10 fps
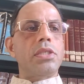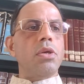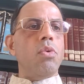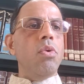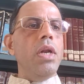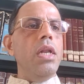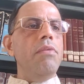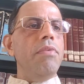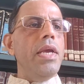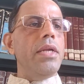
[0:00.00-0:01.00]
the only
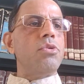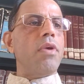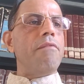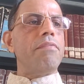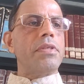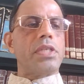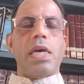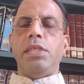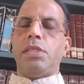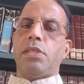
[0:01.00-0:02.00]
way to
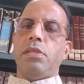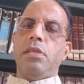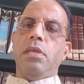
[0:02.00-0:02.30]
emphasize,